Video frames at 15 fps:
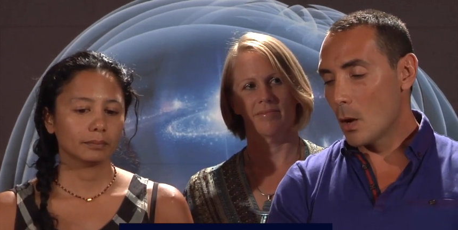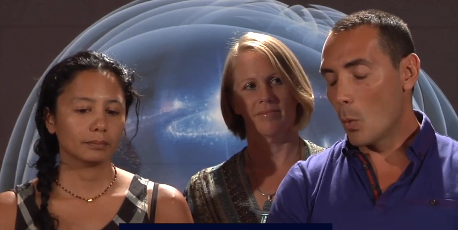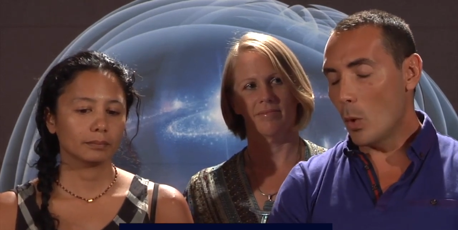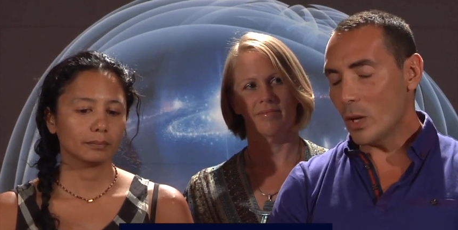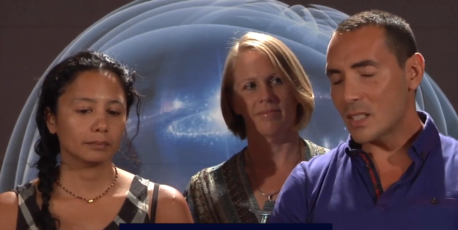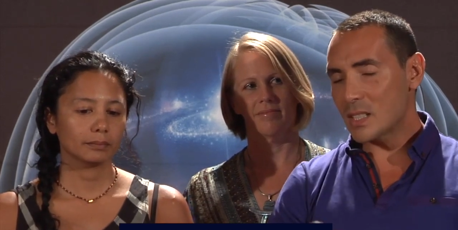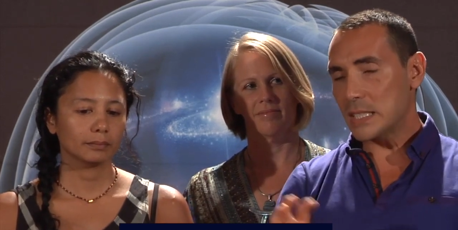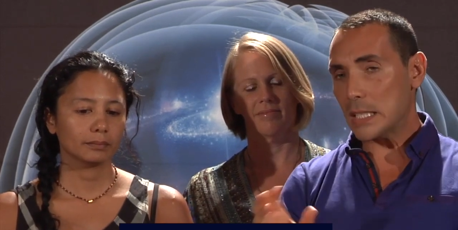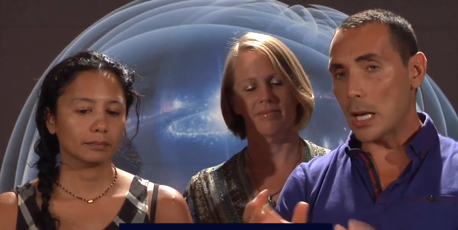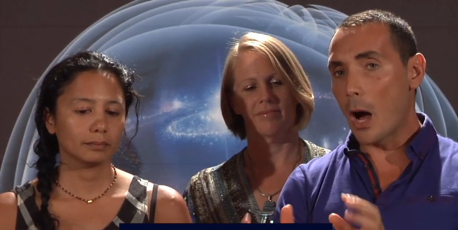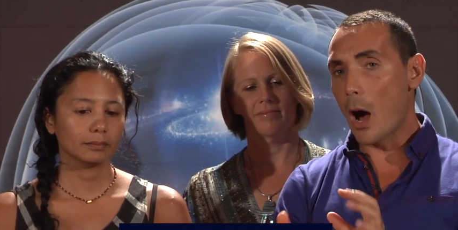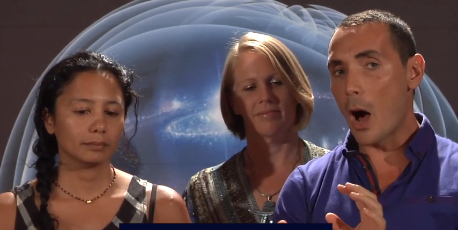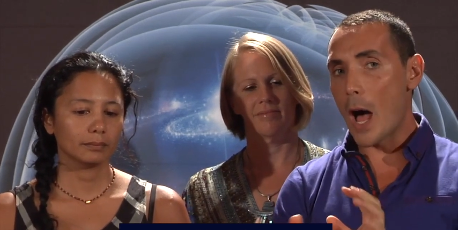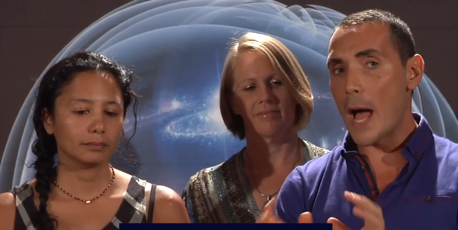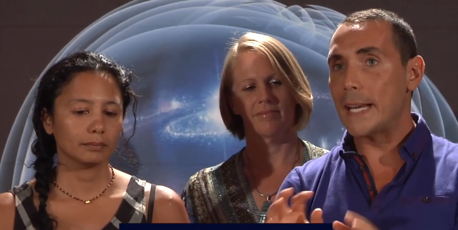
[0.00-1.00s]
Speaker 1: What's
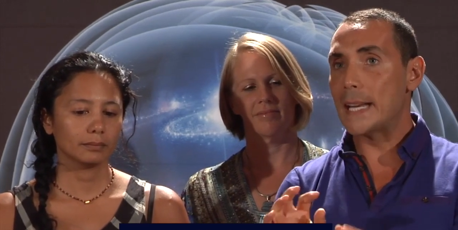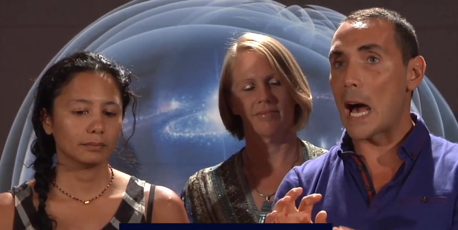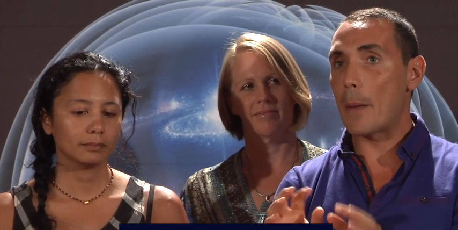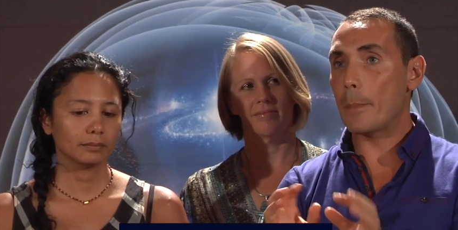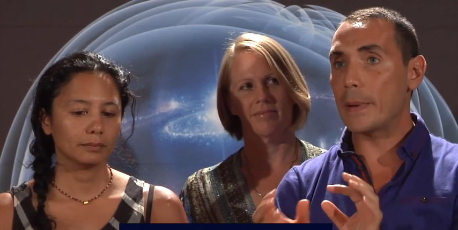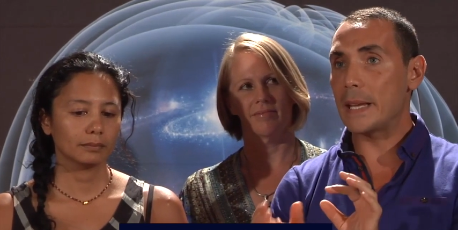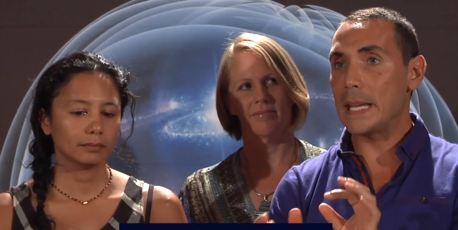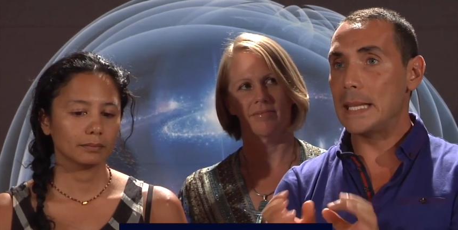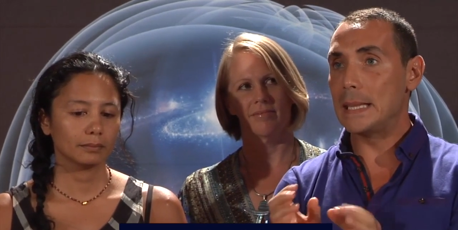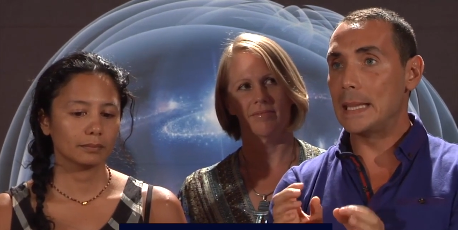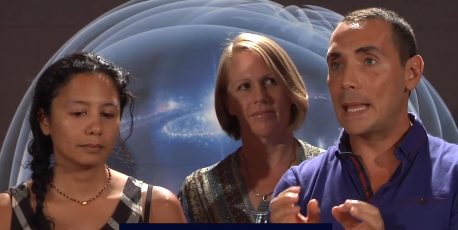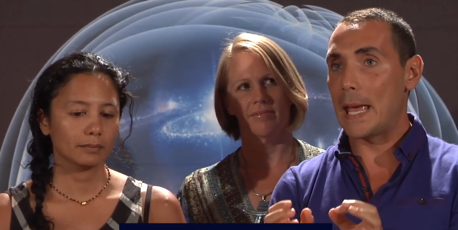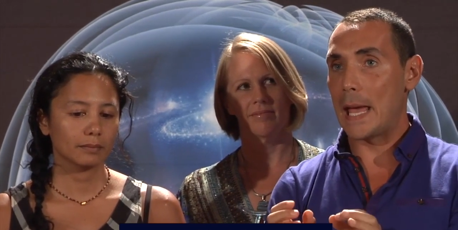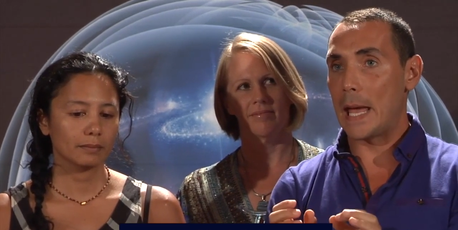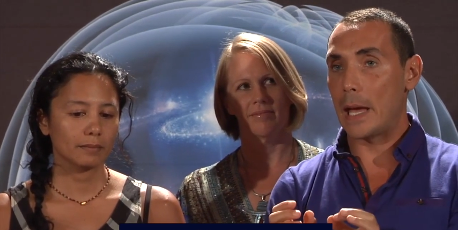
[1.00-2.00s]
tied up in
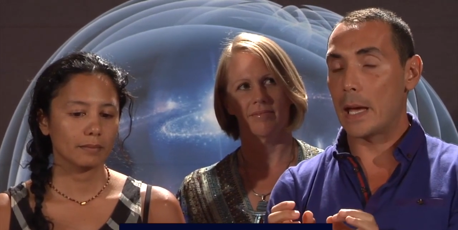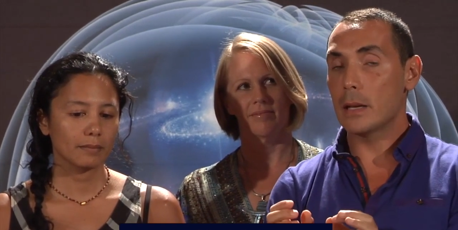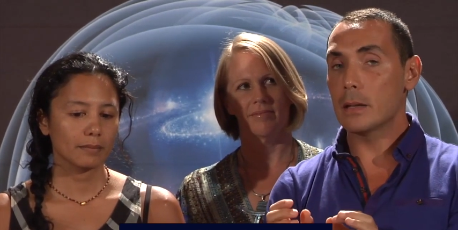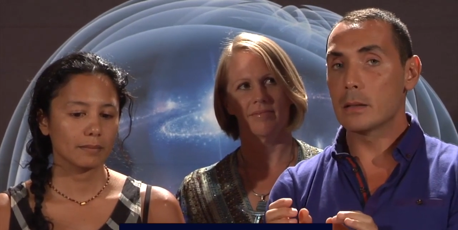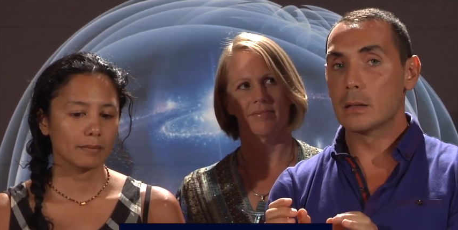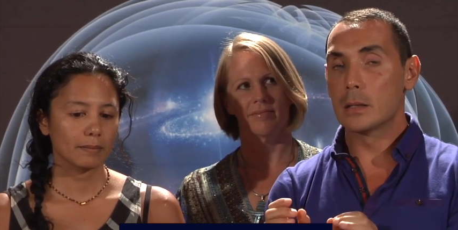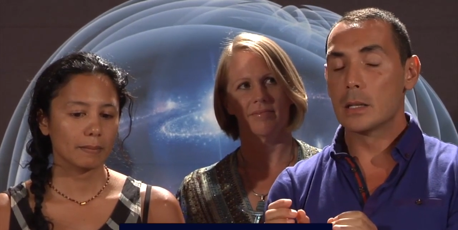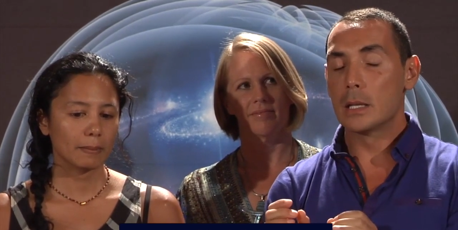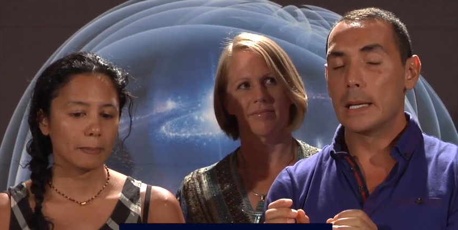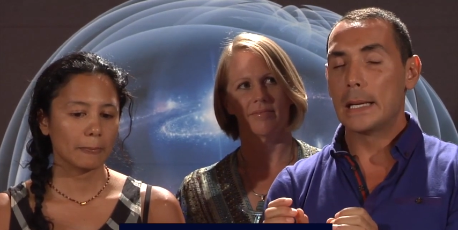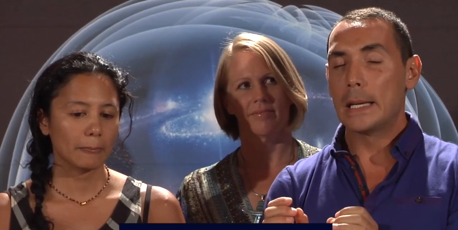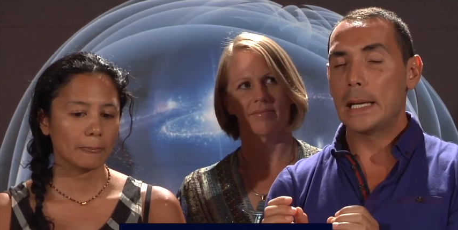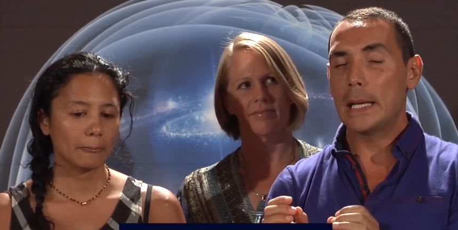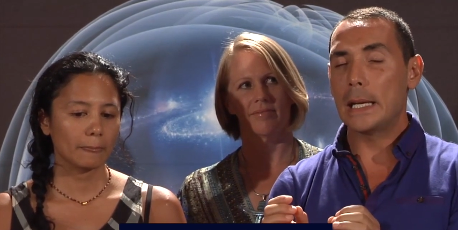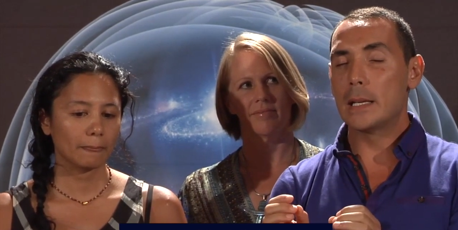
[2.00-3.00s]
there
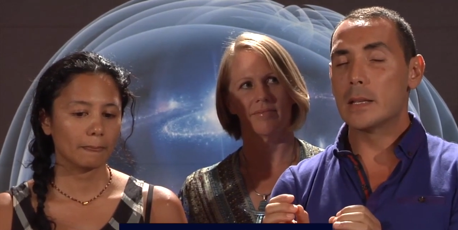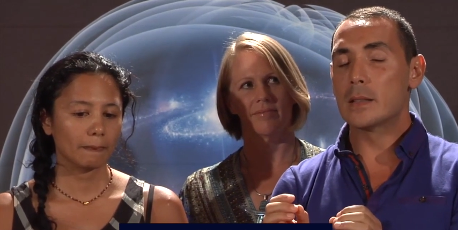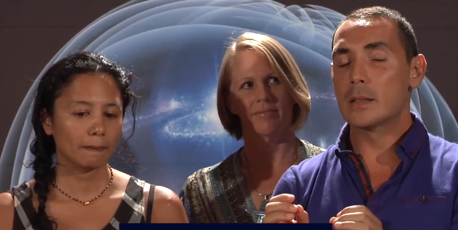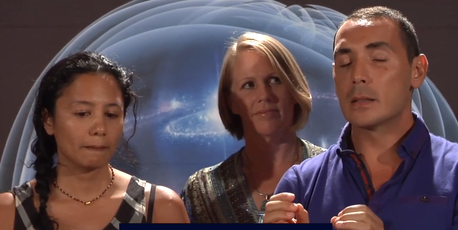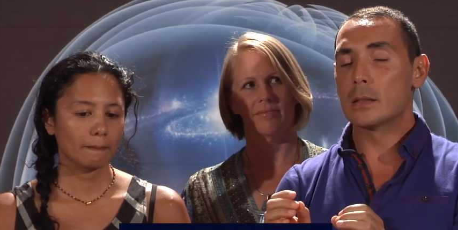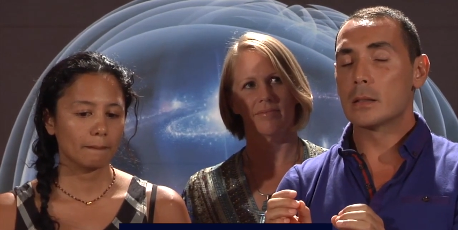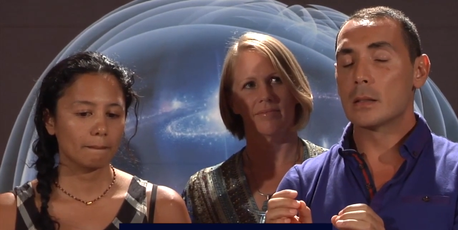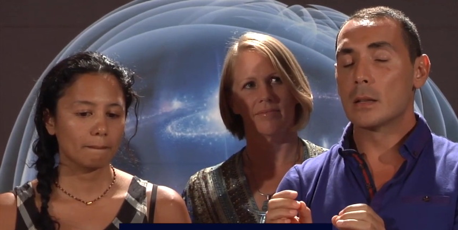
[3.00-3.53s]
is,